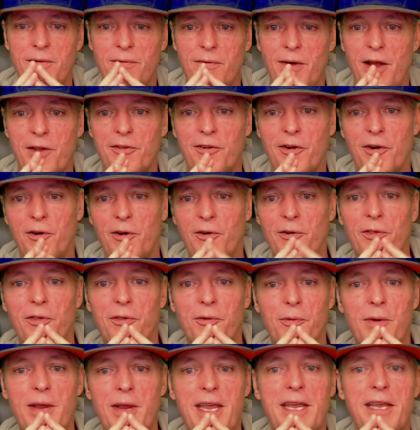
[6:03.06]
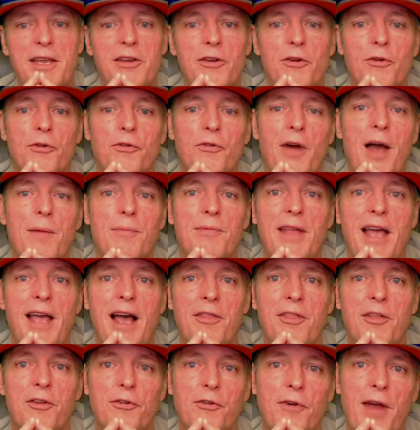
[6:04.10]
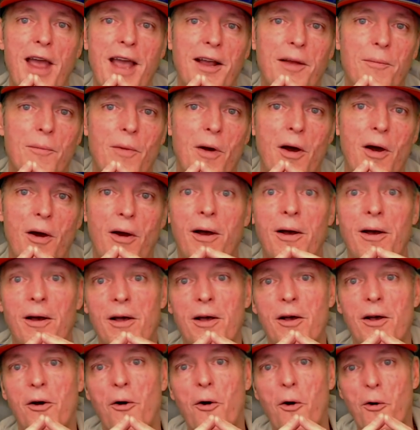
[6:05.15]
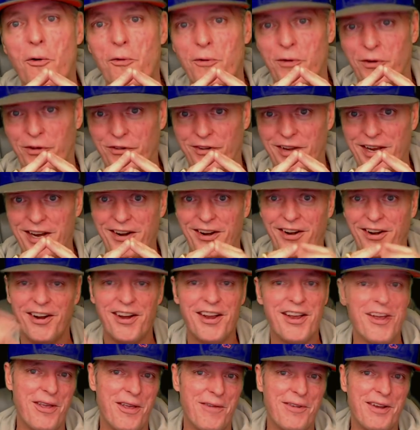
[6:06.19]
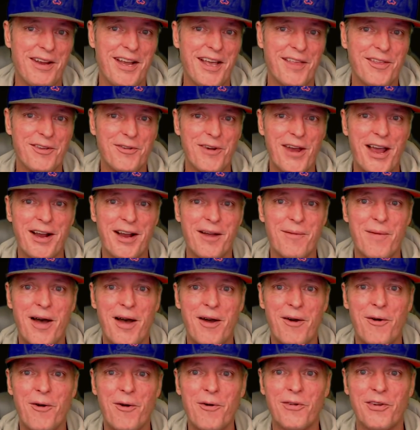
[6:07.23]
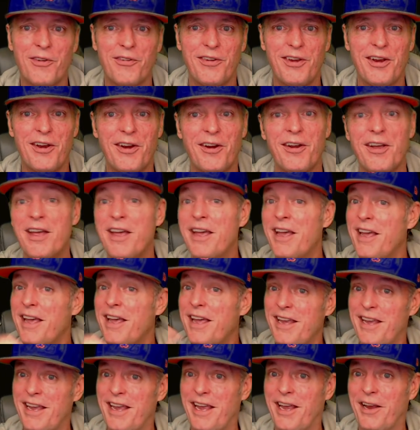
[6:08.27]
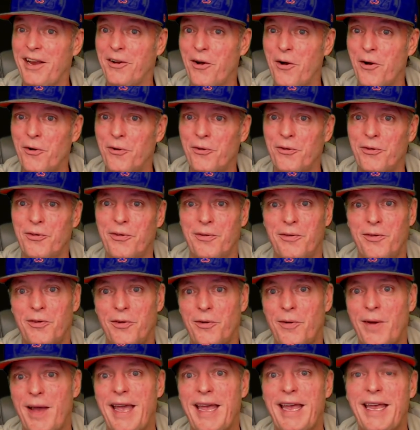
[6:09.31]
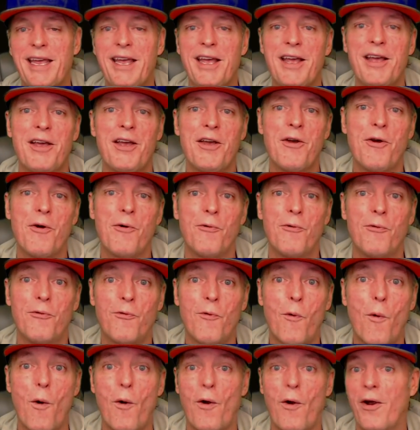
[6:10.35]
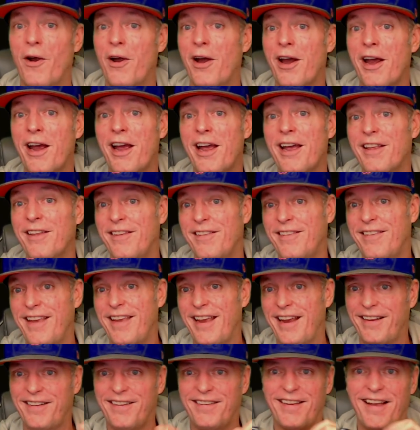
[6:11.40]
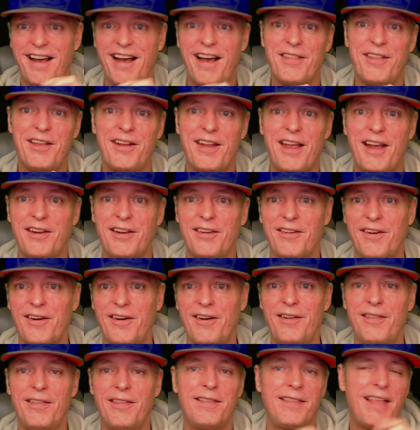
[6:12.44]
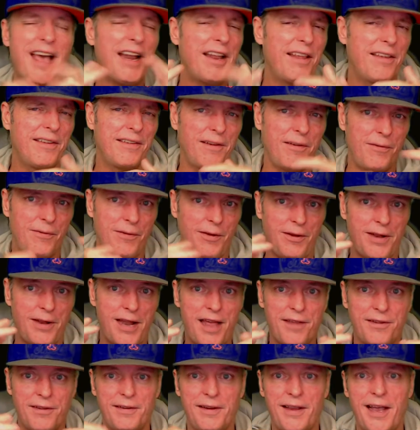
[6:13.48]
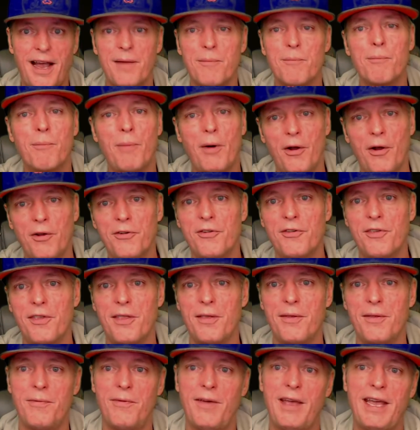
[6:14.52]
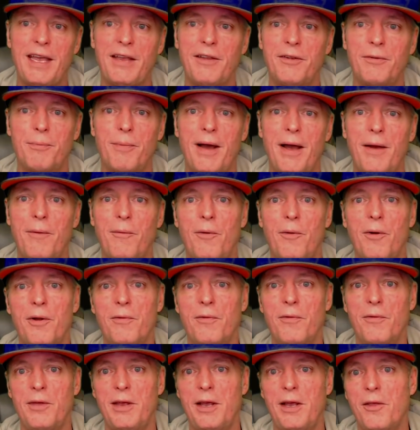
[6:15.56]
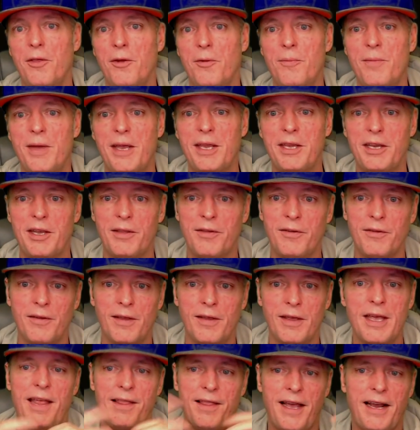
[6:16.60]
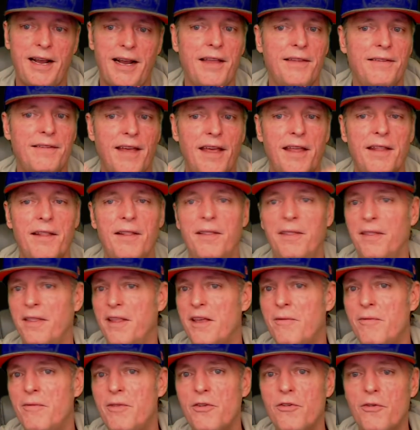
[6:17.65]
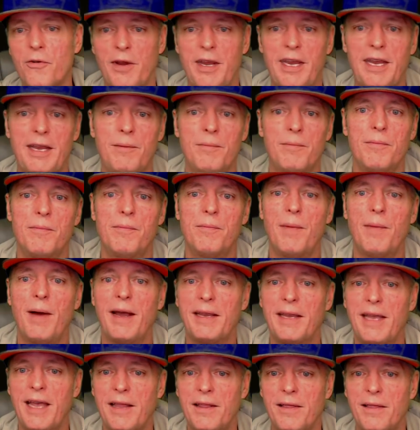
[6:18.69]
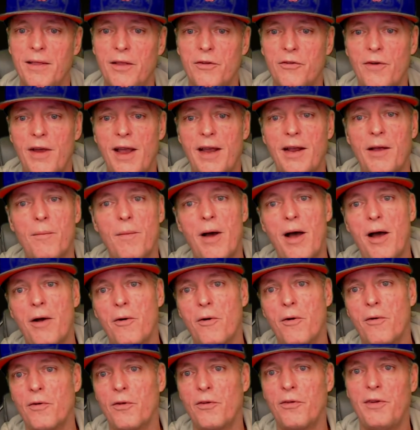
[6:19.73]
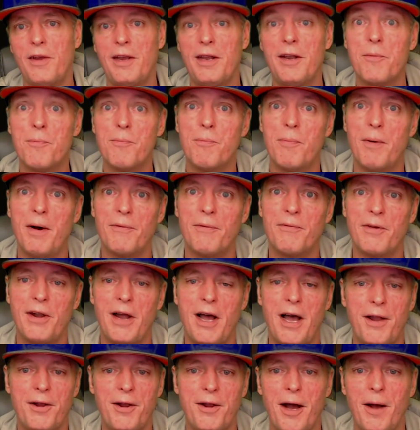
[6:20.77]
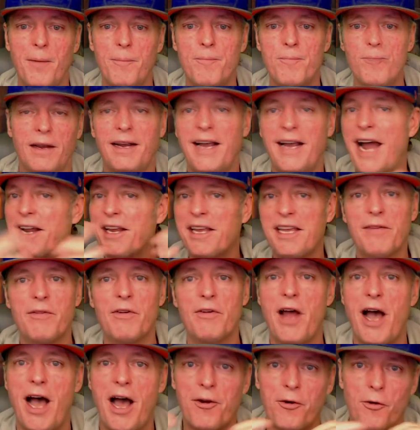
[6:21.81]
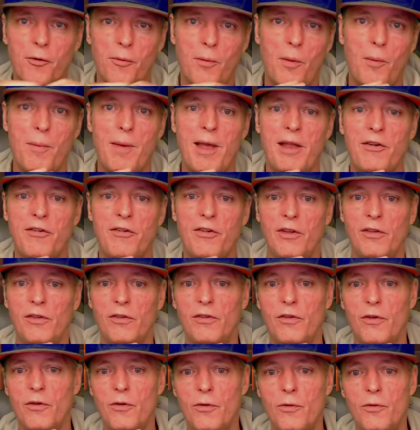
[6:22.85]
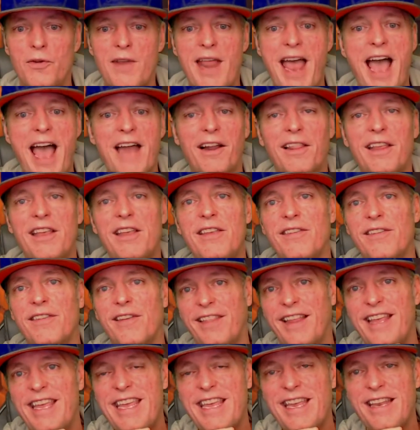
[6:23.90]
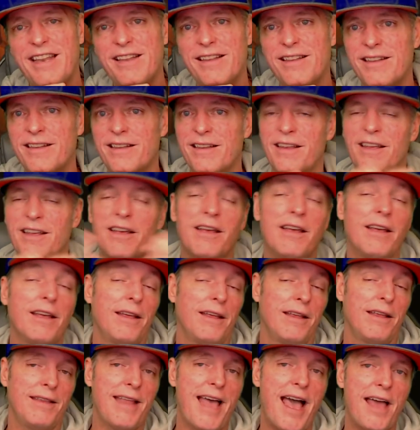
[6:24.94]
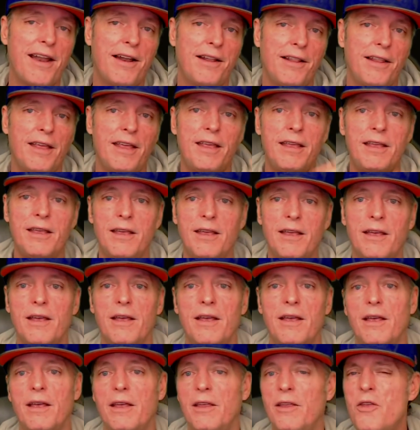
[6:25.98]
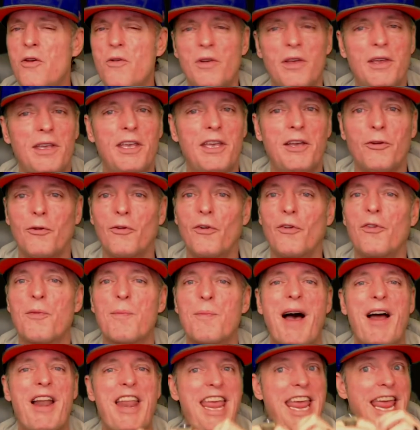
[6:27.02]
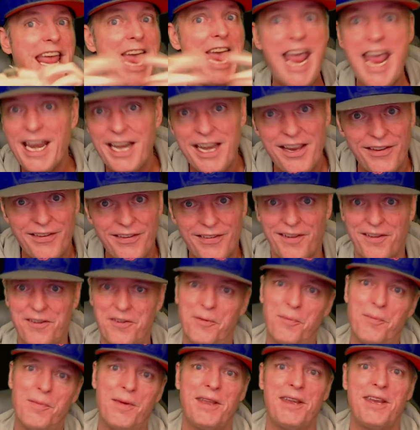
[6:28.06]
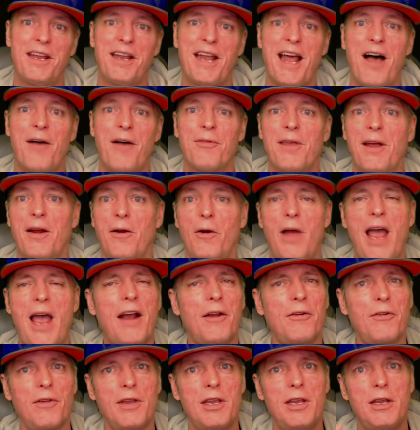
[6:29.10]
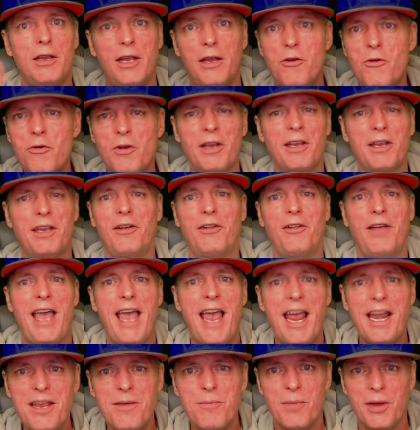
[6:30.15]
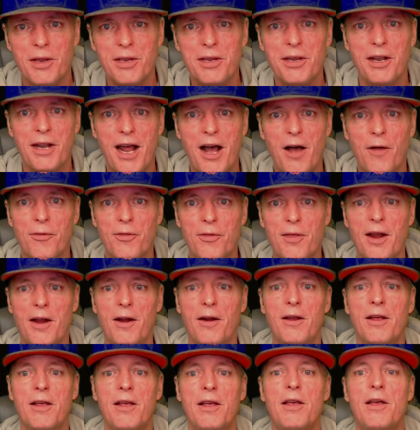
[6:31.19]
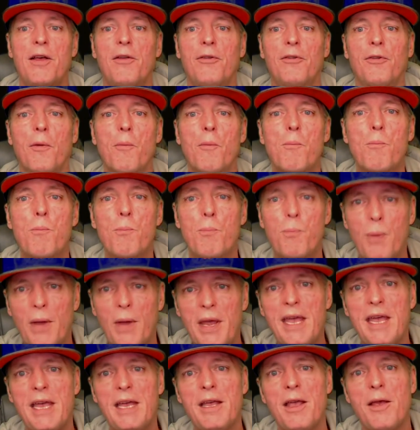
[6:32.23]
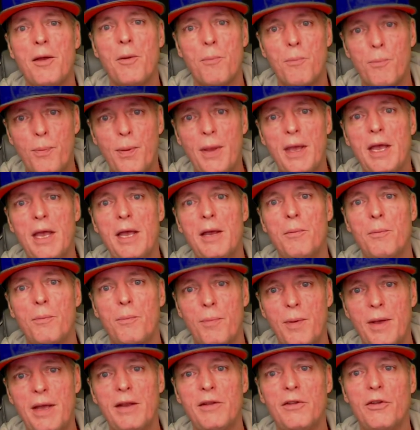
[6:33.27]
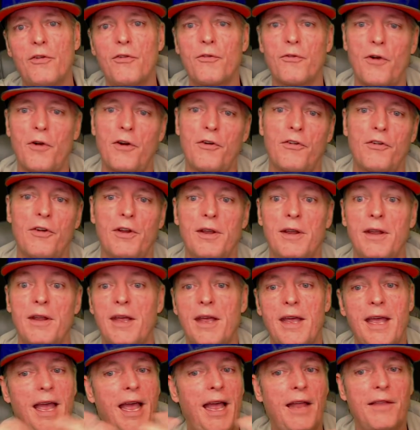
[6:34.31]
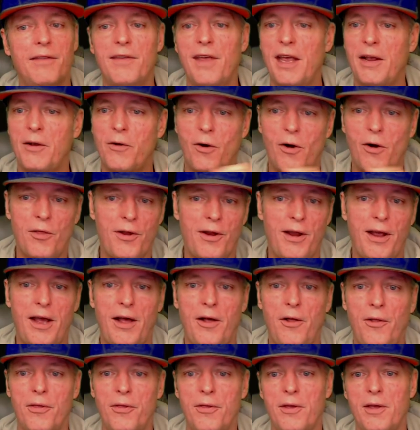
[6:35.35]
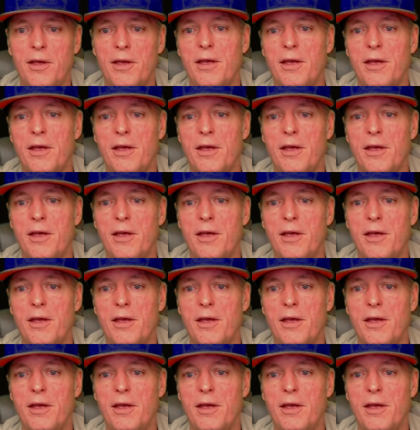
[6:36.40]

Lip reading: if on turn 3 you drop down the Dragon Maw Overseer. If you get the Dragon Maw Overseer, it goes to a 4/6 on the next turn. That is if it hasn't gotten punched in the face by one of the other minions. And like I said, live the dream by getting the Dragon Maw Overseer to buff it on up. Gotta give an honorable mention to Natalie Celine. Natalie, you could kill just about any single minion out there. Actually, you could kill any minion out there. Some big destruction and take all their health.